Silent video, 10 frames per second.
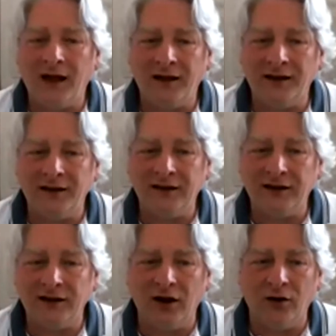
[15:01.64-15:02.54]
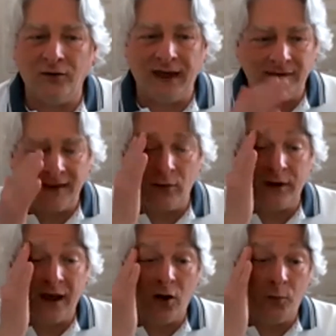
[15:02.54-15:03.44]
you know, that would
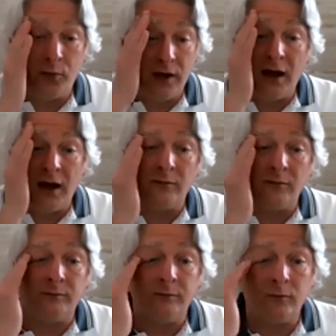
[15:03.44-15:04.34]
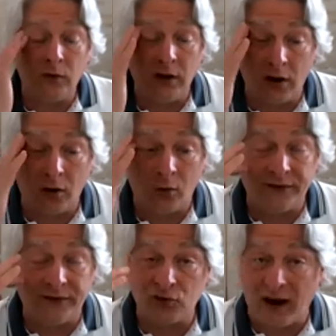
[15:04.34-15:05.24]
help, you know, with
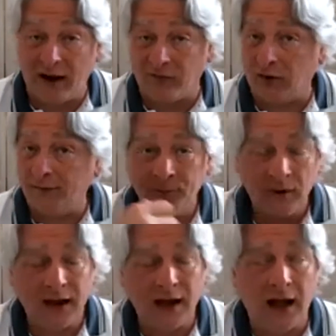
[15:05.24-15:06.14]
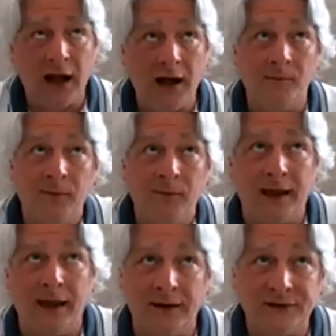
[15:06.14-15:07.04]
travel.
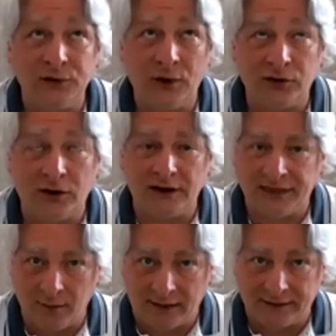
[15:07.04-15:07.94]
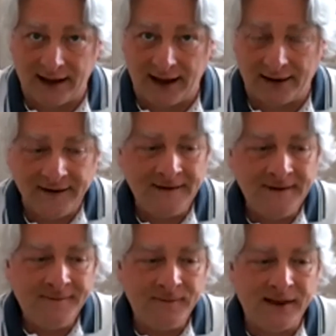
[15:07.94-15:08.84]
And so I started to think about that.
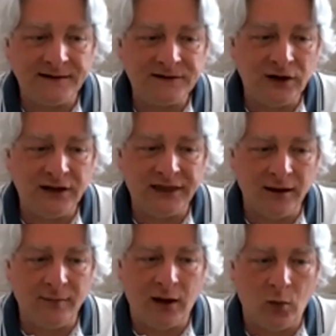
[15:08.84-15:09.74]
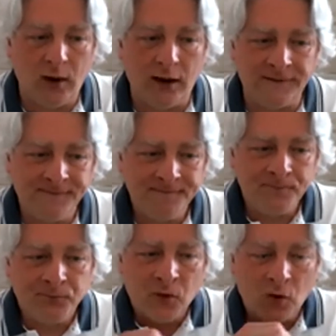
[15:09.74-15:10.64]
And I started to think about, well,
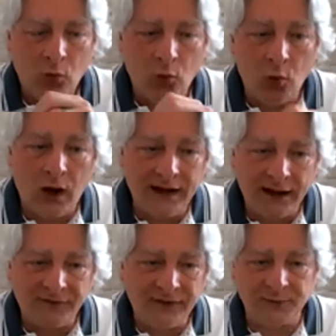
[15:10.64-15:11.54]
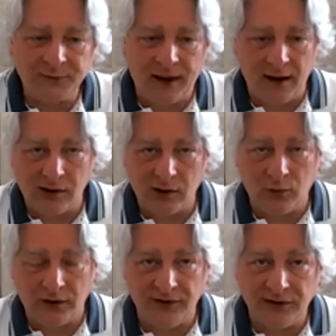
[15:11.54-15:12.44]
what if this pandemic we're
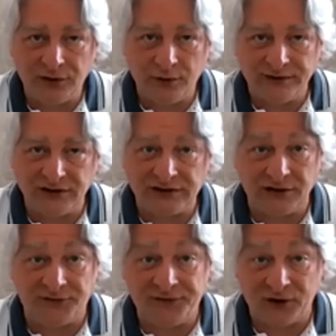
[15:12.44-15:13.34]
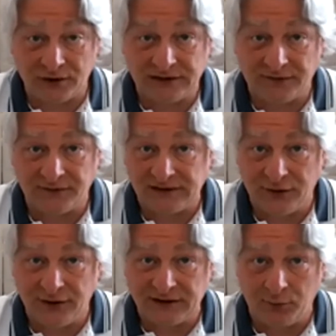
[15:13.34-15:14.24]
living through is just the first of a series of
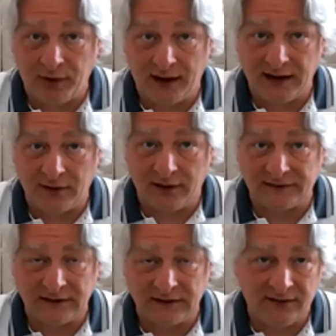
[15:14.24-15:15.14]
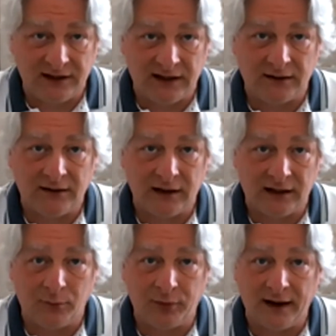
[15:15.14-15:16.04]
pandemics, and living in a
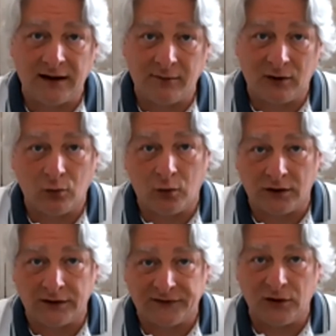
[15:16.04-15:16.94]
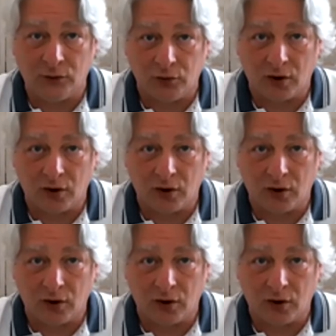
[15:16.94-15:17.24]
pandemic world is the new normal,